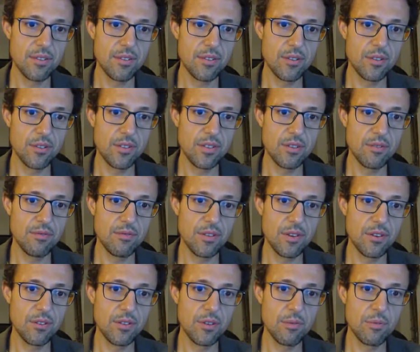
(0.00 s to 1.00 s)
don't have
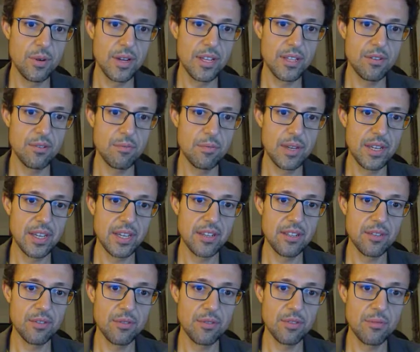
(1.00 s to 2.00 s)
found a way to make
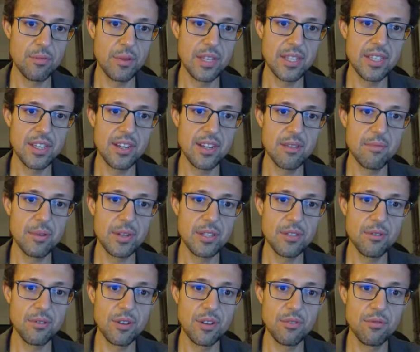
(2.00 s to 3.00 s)
it automatically,
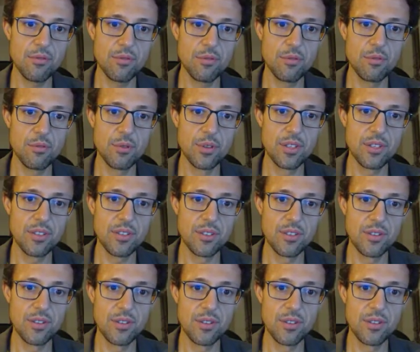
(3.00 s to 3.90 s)
but you have to do it